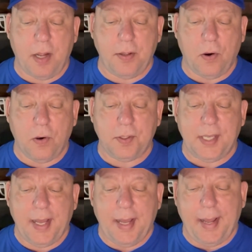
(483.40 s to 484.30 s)
yards,
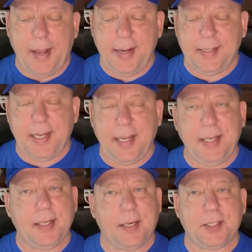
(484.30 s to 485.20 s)
18
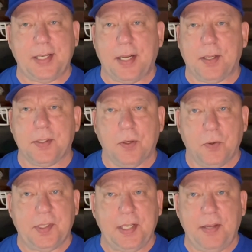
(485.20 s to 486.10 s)
touchdowns
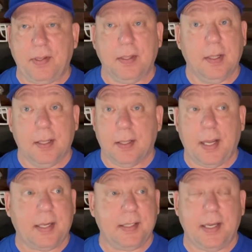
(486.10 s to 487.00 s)
receiving.
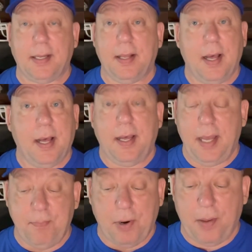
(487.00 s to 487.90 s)
Like I said,
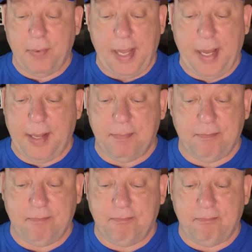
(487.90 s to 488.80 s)
he probably had
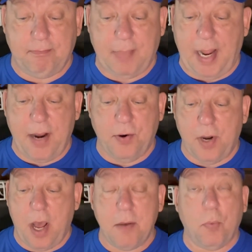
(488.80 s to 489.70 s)
8 or
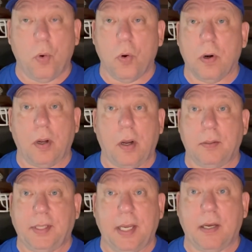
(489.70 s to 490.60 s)
9 more on
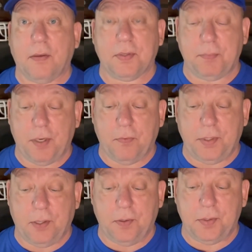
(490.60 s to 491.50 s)
kickoffs and punt
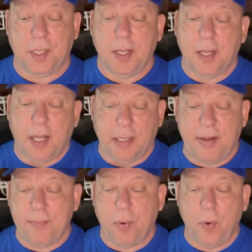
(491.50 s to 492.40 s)
returns,
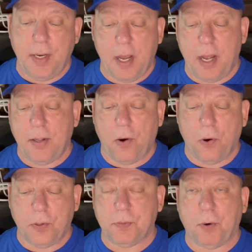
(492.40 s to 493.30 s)
11.9
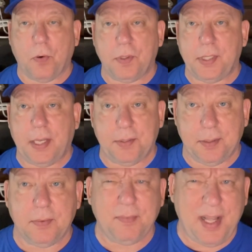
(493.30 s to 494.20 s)
yards per
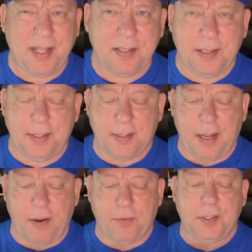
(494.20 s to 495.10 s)
reception. That's a decent
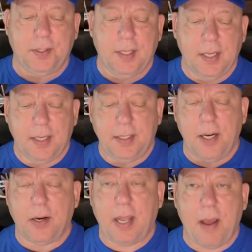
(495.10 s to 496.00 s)
average.
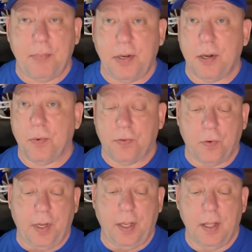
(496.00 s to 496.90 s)
Derrick Abney, number
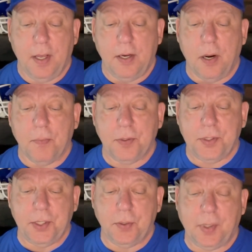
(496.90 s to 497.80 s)
3. Number
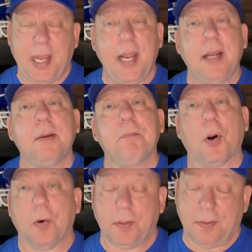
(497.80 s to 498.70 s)
2, Keenan
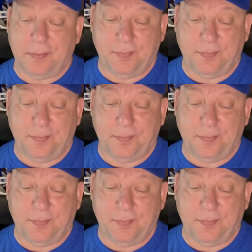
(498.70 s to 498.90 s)
Burton,